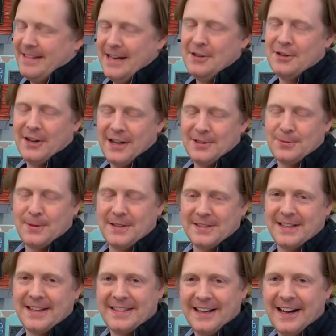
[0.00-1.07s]
Didn't turn out as well
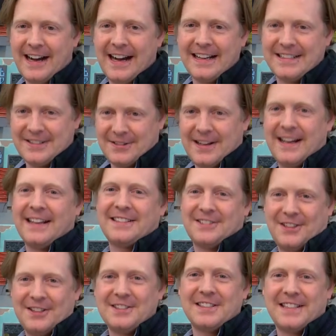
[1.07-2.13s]
as I thought, so I
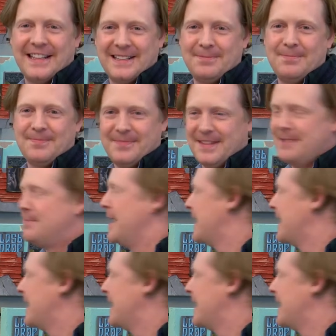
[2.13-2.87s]
actually just had to